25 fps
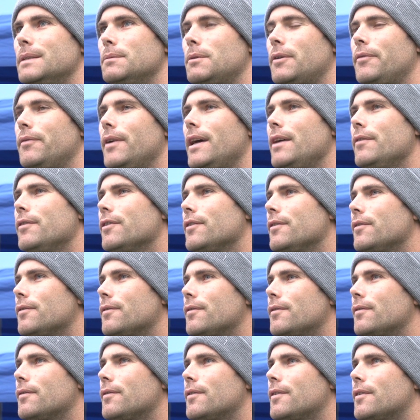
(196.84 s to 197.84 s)
My favourite
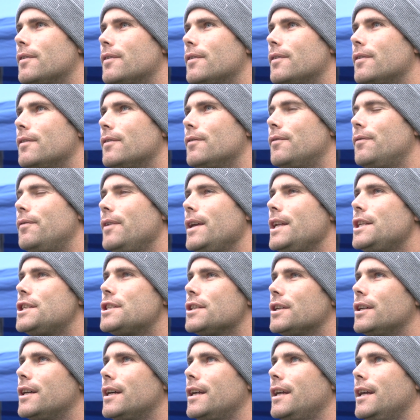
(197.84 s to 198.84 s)

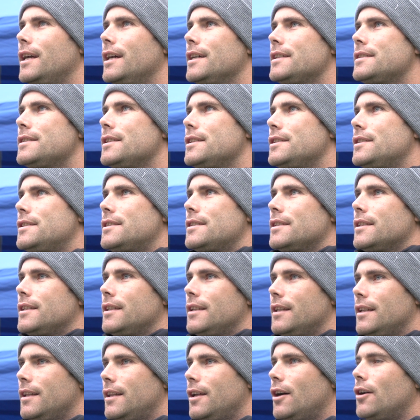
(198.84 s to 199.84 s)
feature, I guess, is
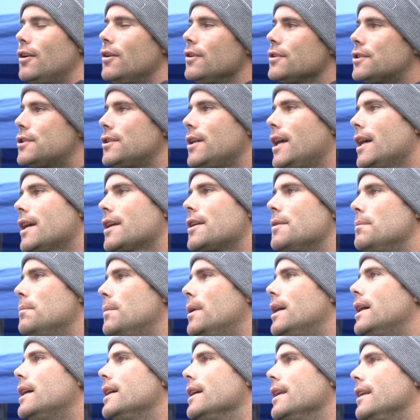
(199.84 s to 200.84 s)
the whole track
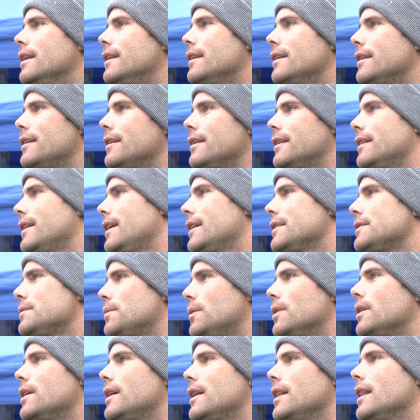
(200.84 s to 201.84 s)
combined. That's
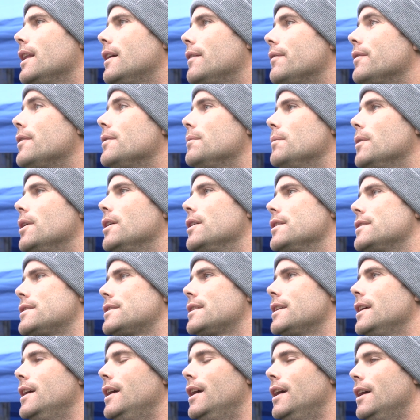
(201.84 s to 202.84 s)
what I loved the most.
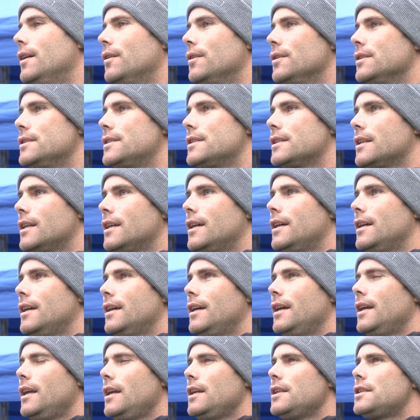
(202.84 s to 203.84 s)
Was
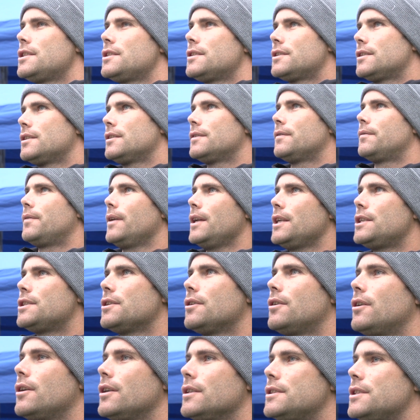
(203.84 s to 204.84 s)
each
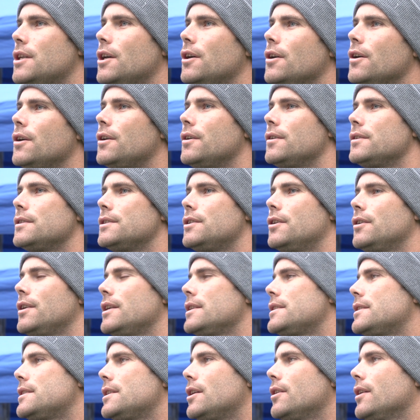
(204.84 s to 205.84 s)
feature on its own was not
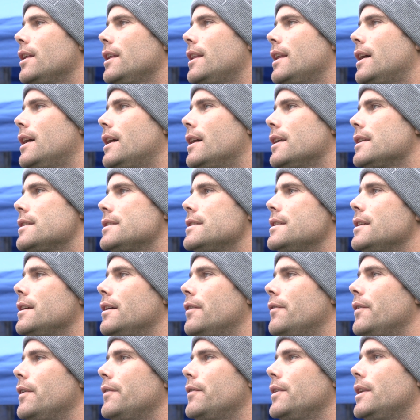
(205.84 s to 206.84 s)
necessarily the hardest thing
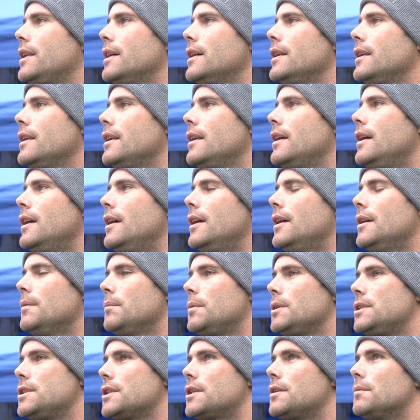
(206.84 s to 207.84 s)
I've ever done,
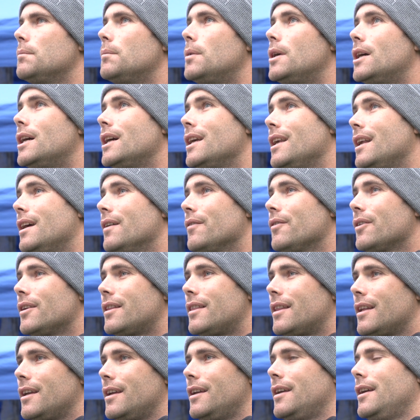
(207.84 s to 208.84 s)
but to combine
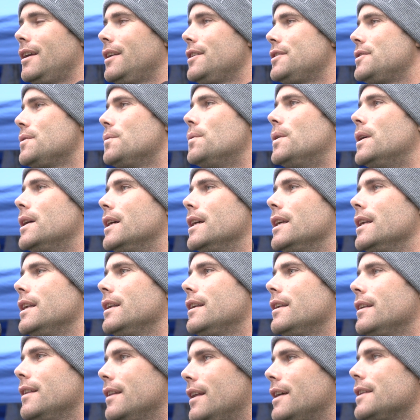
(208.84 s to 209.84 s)
everything into
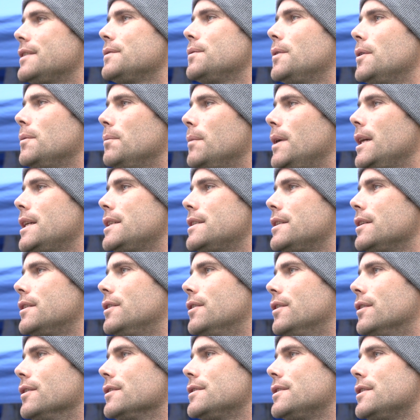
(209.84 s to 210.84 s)
one, that's what makes the
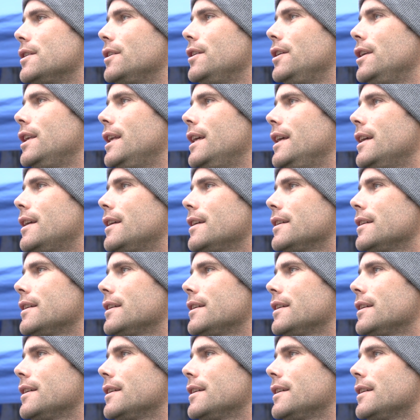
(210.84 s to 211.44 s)
course so unique.